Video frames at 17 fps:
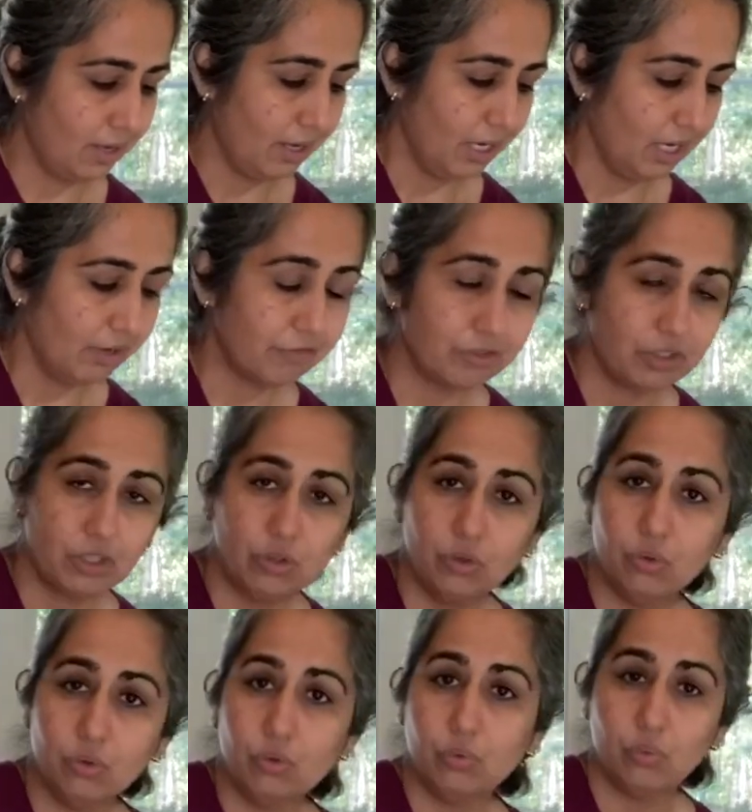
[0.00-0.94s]
If
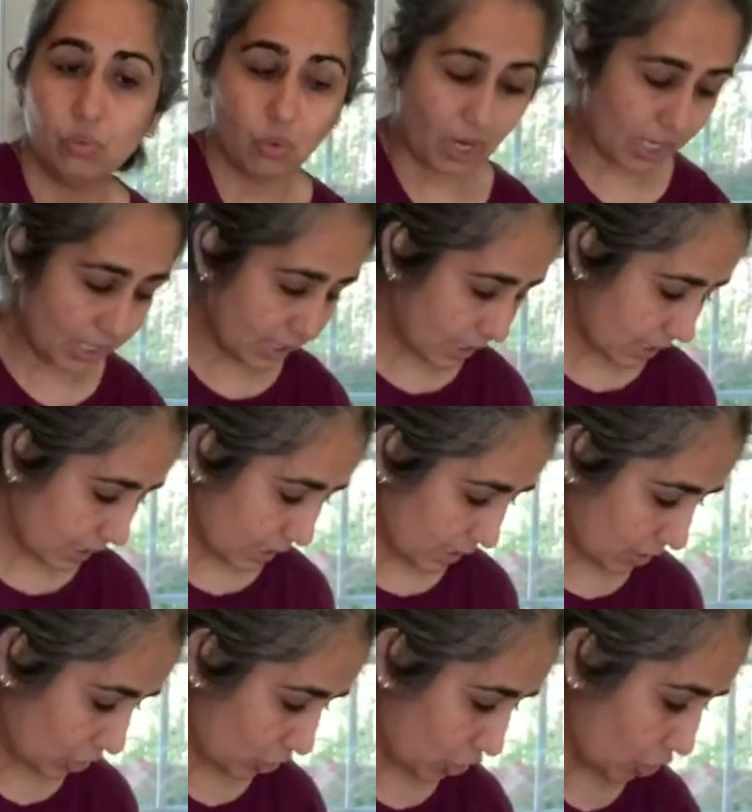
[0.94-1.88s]
you want
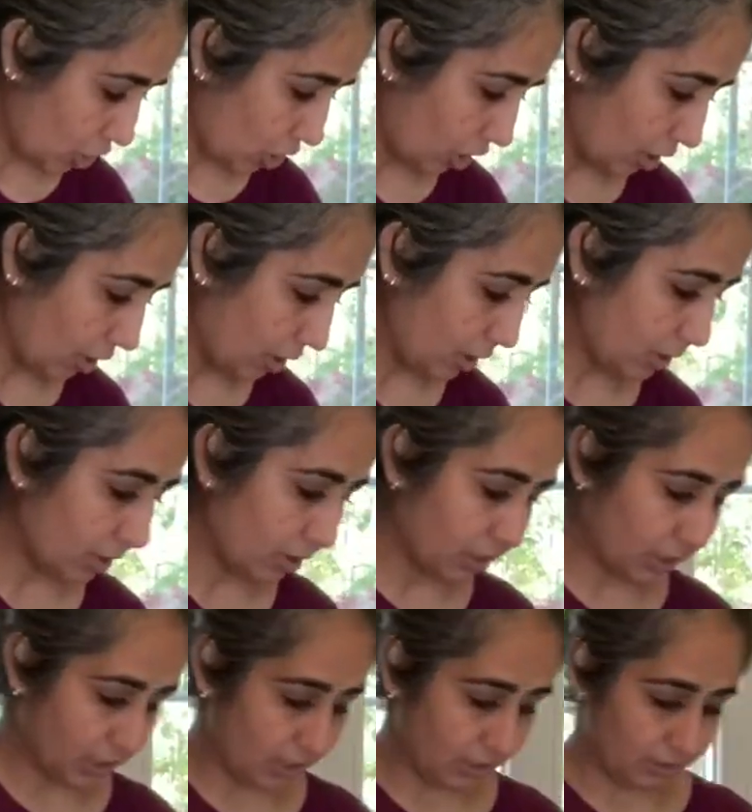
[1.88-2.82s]
this chart
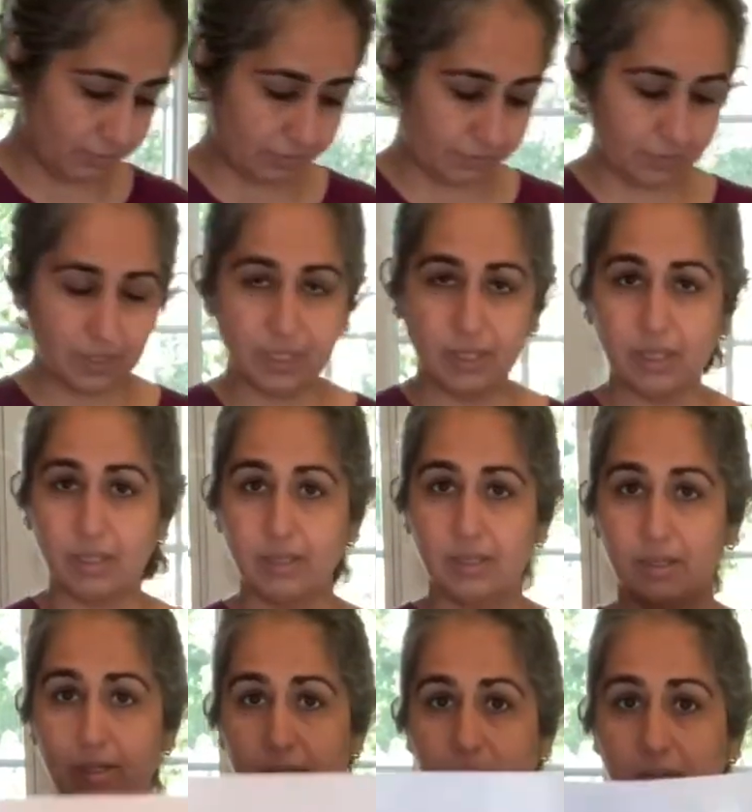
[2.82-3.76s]
of
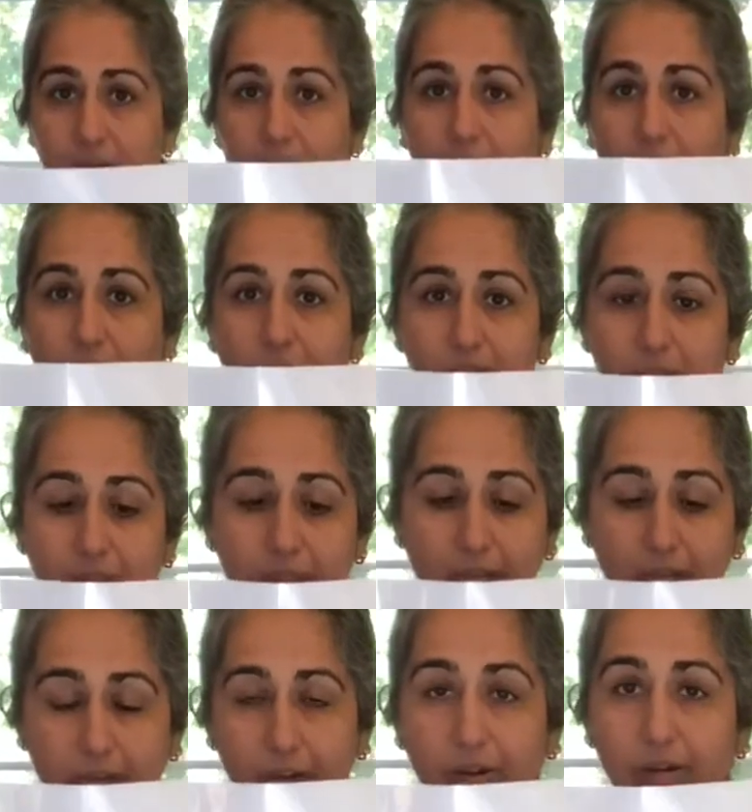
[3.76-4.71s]
how to
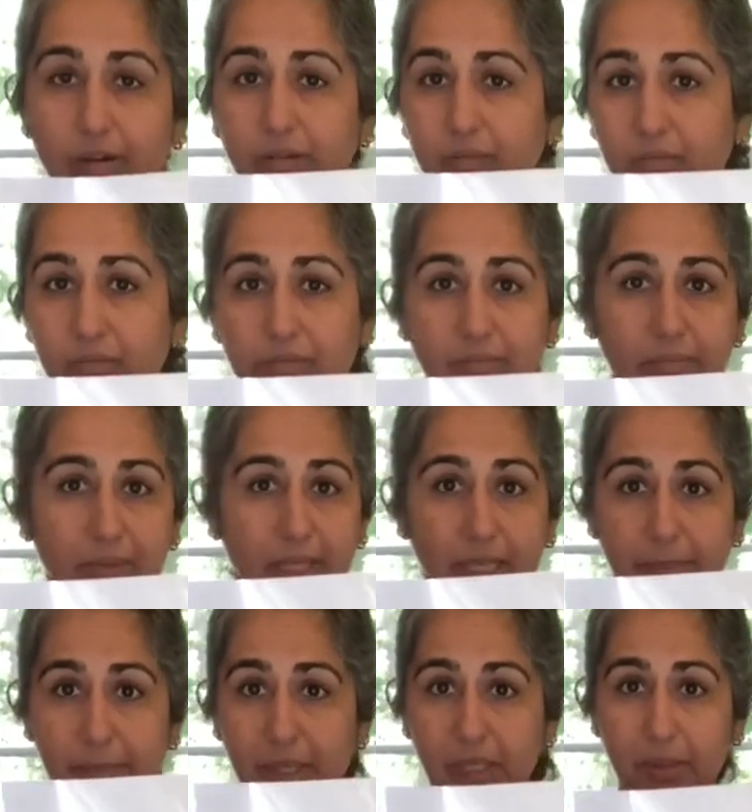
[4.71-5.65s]
layer,
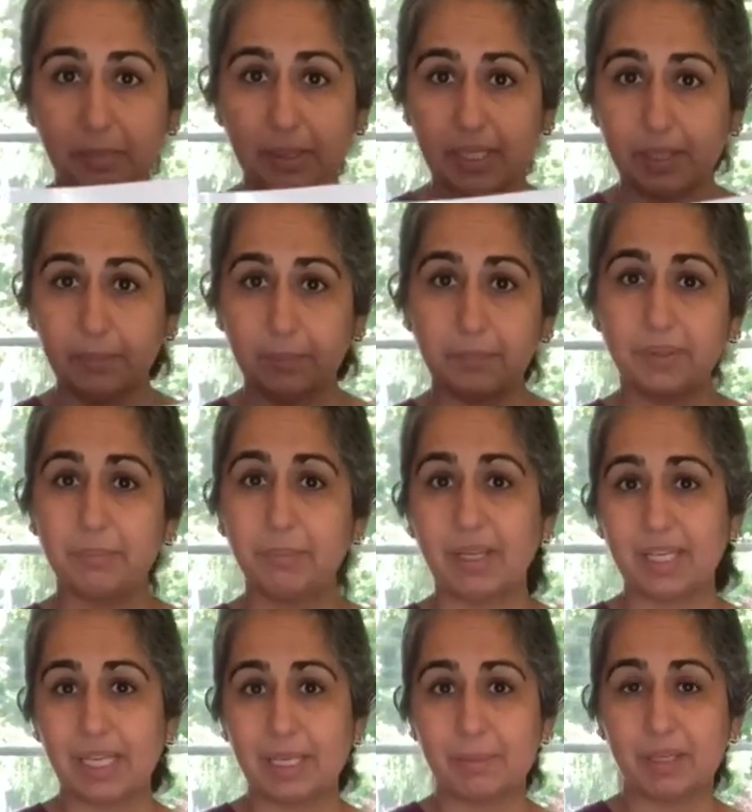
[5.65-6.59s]
email me. My
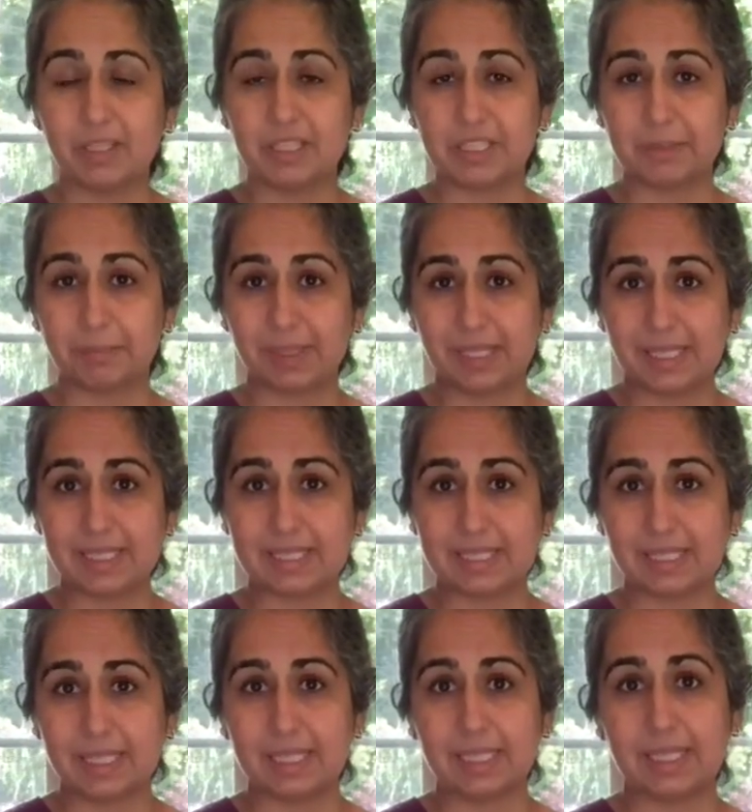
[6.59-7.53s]
email is
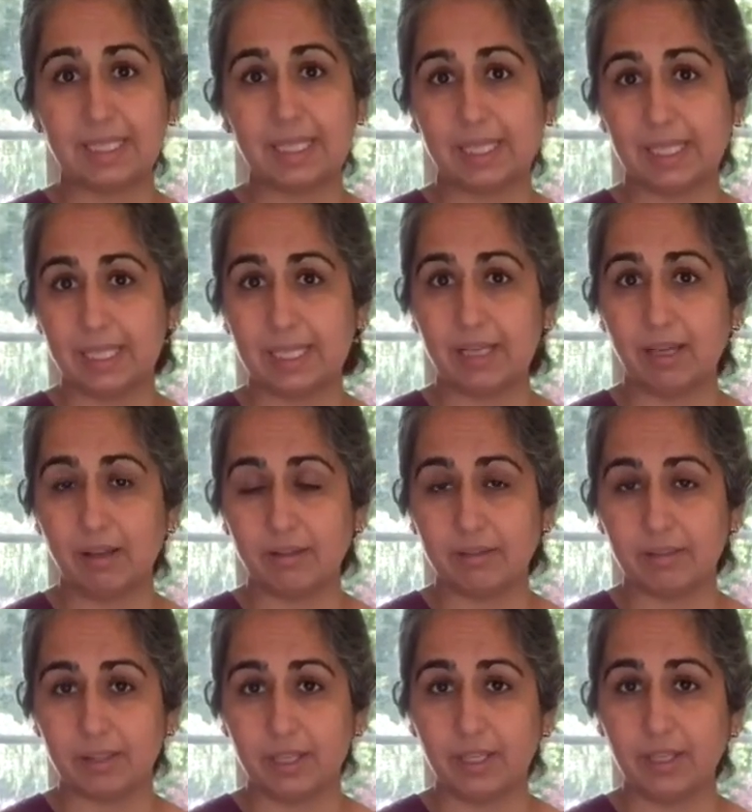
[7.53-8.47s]

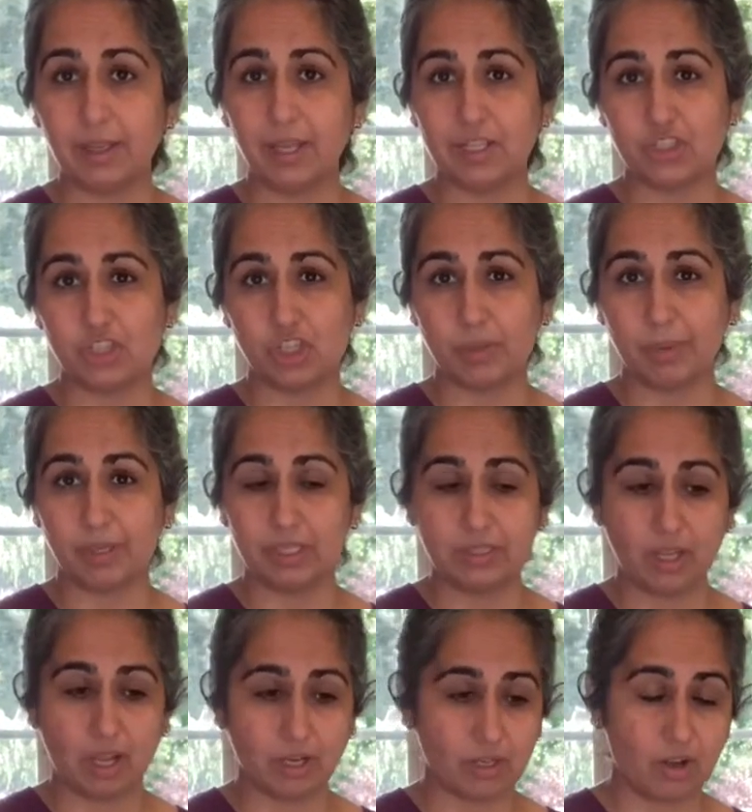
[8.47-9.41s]

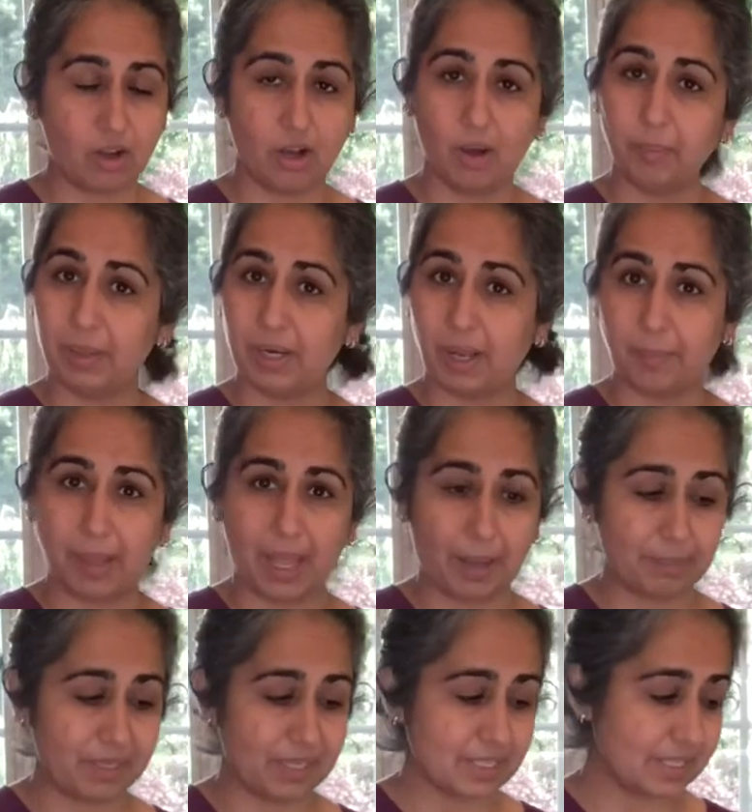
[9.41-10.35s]
pceatinghealthy@gmail.com, and I'm
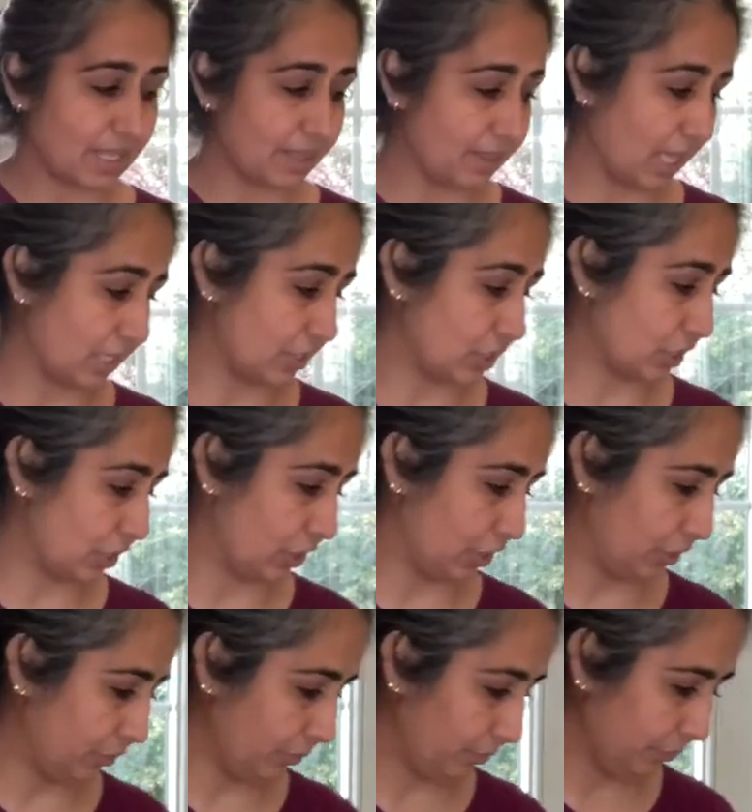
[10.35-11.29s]
happy to send that to
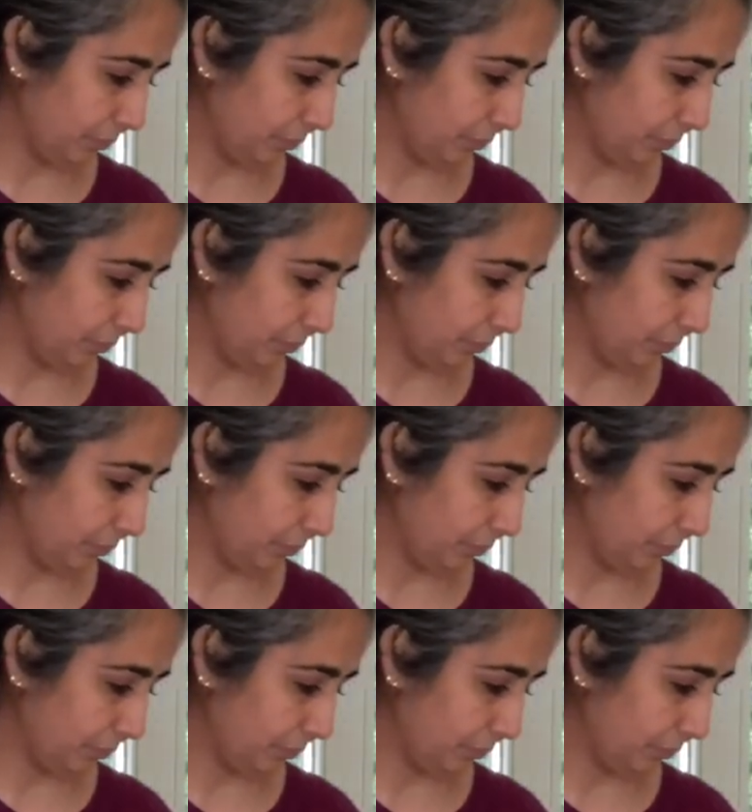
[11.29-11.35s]
you.